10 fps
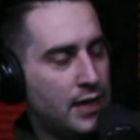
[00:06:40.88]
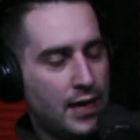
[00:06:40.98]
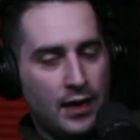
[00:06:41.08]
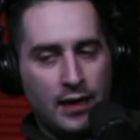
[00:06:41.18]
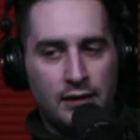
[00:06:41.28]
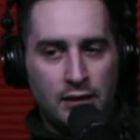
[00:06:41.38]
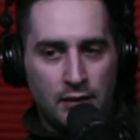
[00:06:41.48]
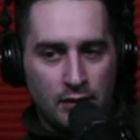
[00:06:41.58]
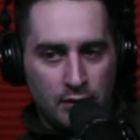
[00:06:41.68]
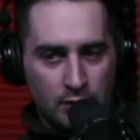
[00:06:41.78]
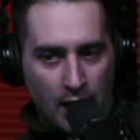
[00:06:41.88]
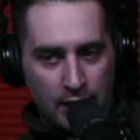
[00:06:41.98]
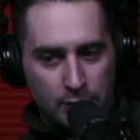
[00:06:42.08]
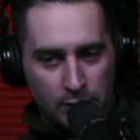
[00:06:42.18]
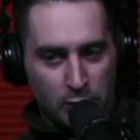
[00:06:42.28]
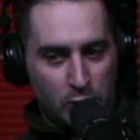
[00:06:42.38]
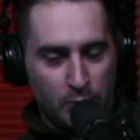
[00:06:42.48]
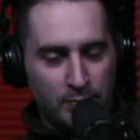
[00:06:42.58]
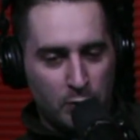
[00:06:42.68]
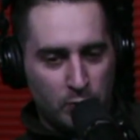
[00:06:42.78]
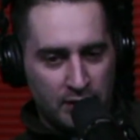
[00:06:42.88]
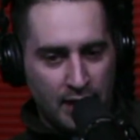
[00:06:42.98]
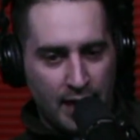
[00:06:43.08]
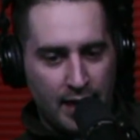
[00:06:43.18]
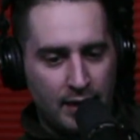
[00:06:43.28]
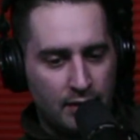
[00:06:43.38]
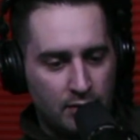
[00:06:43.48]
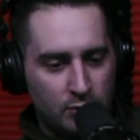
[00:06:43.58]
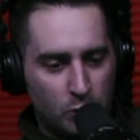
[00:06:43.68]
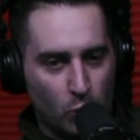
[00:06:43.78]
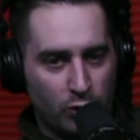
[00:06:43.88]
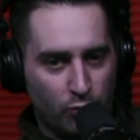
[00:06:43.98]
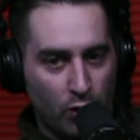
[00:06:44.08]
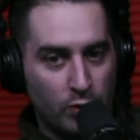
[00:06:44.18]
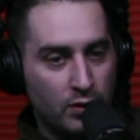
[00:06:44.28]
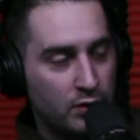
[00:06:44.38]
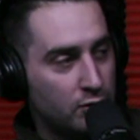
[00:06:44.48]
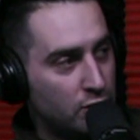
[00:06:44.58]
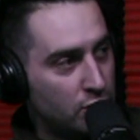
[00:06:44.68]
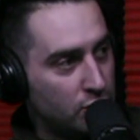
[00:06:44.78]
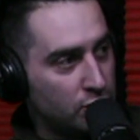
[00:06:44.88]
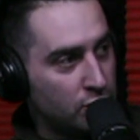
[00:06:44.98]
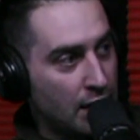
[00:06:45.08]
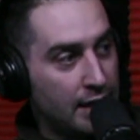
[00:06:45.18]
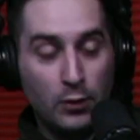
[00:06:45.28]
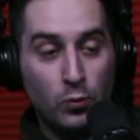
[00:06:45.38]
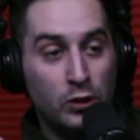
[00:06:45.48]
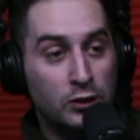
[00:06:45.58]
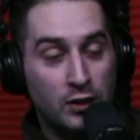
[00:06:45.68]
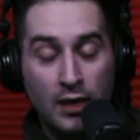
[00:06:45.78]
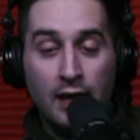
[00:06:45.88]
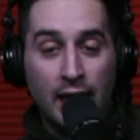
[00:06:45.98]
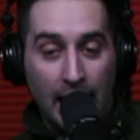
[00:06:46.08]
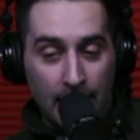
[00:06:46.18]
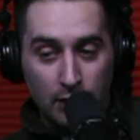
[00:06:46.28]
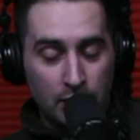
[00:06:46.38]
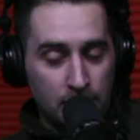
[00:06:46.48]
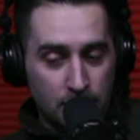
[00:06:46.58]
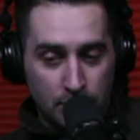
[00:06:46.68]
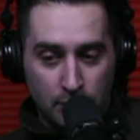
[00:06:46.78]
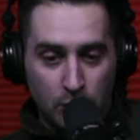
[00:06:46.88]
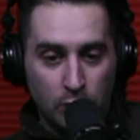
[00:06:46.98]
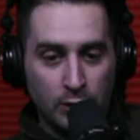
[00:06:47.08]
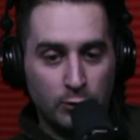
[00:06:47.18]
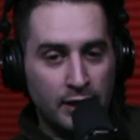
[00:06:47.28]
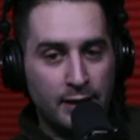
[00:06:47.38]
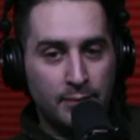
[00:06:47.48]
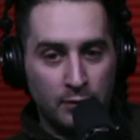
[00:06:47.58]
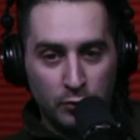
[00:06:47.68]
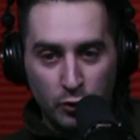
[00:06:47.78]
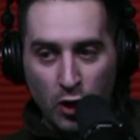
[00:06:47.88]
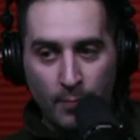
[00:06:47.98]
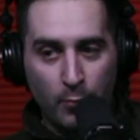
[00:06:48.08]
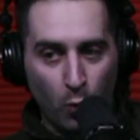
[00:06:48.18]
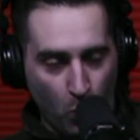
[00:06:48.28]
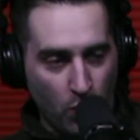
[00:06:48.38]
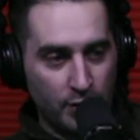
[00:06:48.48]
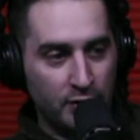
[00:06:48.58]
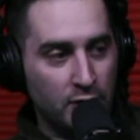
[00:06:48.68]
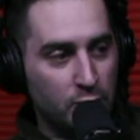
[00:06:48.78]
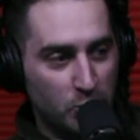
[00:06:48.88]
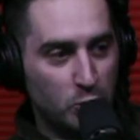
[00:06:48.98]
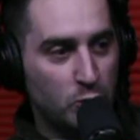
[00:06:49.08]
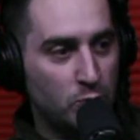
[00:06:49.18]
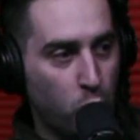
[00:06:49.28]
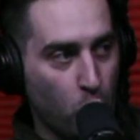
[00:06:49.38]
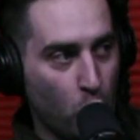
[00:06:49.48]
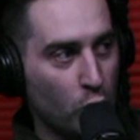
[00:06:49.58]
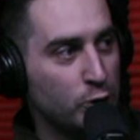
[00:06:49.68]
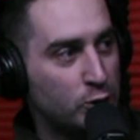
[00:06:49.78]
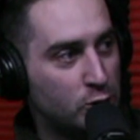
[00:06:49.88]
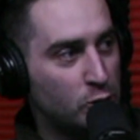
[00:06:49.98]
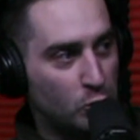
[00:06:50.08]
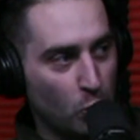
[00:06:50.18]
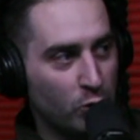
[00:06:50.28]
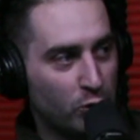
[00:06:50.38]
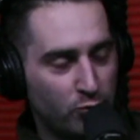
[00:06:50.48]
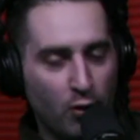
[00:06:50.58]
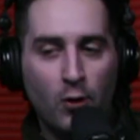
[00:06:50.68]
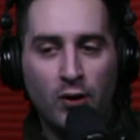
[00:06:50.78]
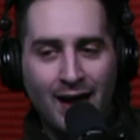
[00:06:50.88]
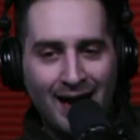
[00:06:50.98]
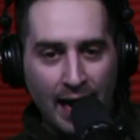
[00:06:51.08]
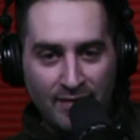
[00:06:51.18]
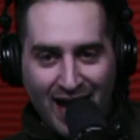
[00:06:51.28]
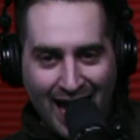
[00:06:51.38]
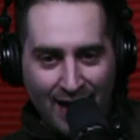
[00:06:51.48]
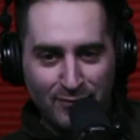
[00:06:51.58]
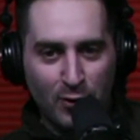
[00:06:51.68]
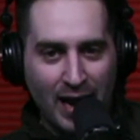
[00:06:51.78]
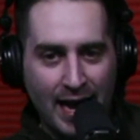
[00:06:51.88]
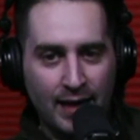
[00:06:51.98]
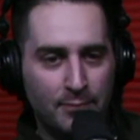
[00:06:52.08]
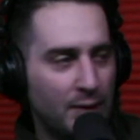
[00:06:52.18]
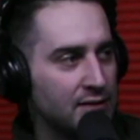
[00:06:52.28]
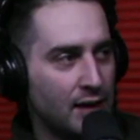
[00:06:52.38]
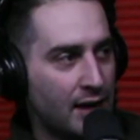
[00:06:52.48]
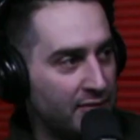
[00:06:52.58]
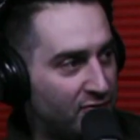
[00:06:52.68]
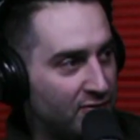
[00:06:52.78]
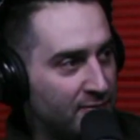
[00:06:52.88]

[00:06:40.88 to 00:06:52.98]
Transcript: Yeah, I didn't. I just assumed it was a sore throat, and it was clearly number one worst sore throat I've ever had in my life.